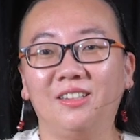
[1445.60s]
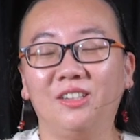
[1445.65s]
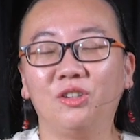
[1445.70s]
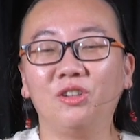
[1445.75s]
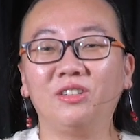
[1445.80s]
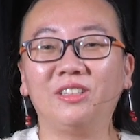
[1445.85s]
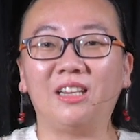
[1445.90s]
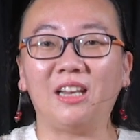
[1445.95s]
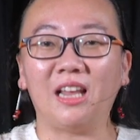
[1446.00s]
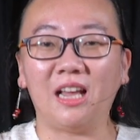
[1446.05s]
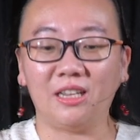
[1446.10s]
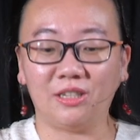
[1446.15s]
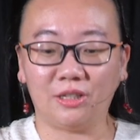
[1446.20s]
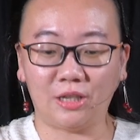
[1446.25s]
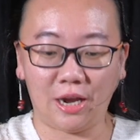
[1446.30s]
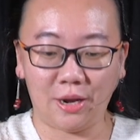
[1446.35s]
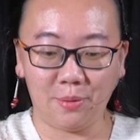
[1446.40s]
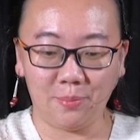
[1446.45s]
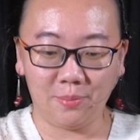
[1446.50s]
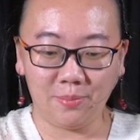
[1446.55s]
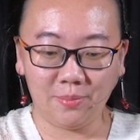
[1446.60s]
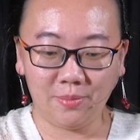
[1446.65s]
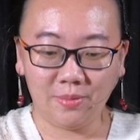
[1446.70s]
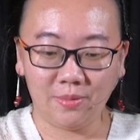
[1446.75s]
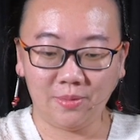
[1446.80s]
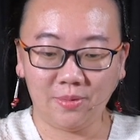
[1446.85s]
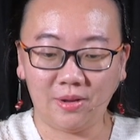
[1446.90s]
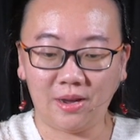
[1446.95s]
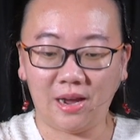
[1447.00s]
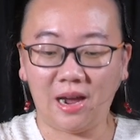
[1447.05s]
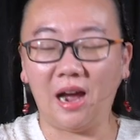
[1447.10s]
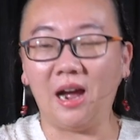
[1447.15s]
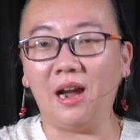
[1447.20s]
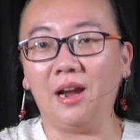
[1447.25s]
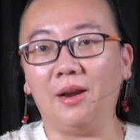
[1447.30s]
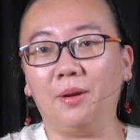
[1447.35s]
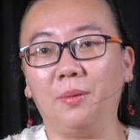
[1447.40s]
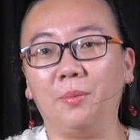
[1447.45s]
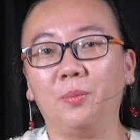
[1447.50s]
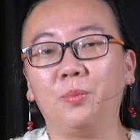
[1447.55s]
You know, the last time
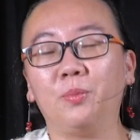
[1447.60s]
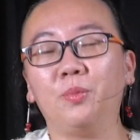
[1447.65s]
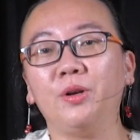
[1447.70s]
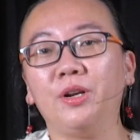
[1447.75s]
I